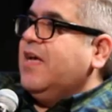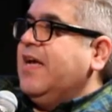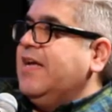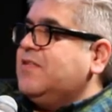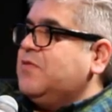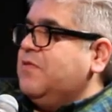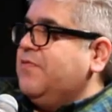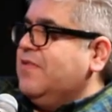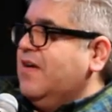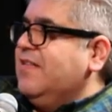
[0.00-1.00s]
it's sort
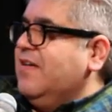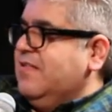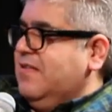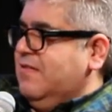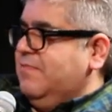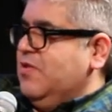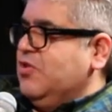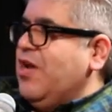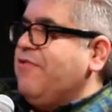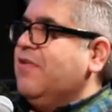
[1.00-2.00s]
of the
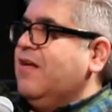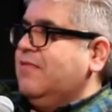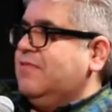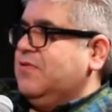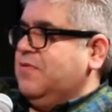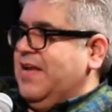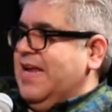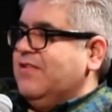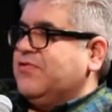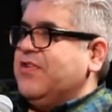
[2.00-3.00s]
general sort of
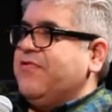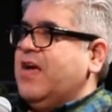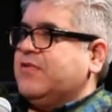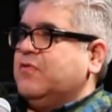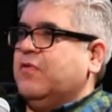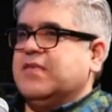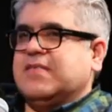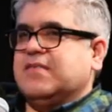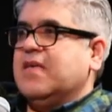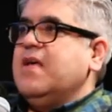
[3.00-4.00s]
industry reaction of
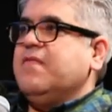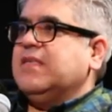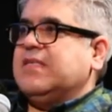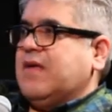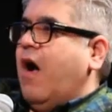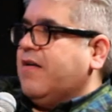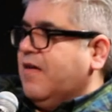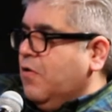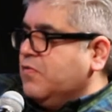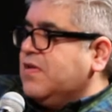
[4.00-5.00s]
this is art
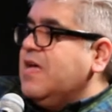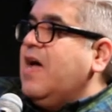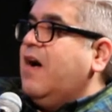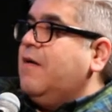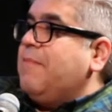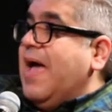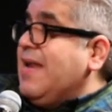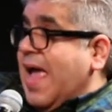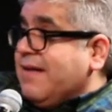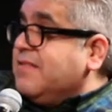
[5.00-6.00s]
house.
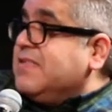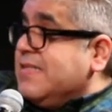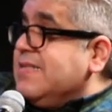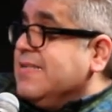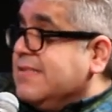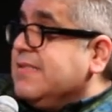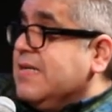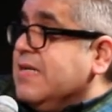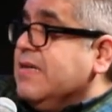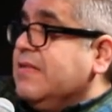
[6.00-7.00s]
And actors didn't
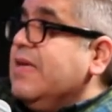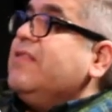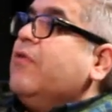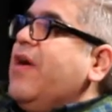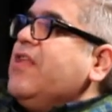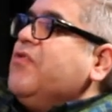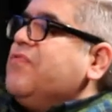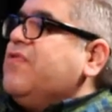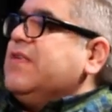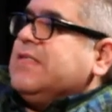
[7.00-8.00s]
necessarily, they already knew
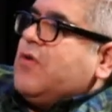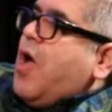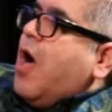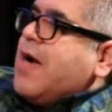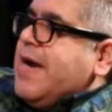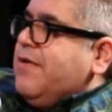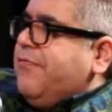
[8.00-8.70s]
that this is not our kind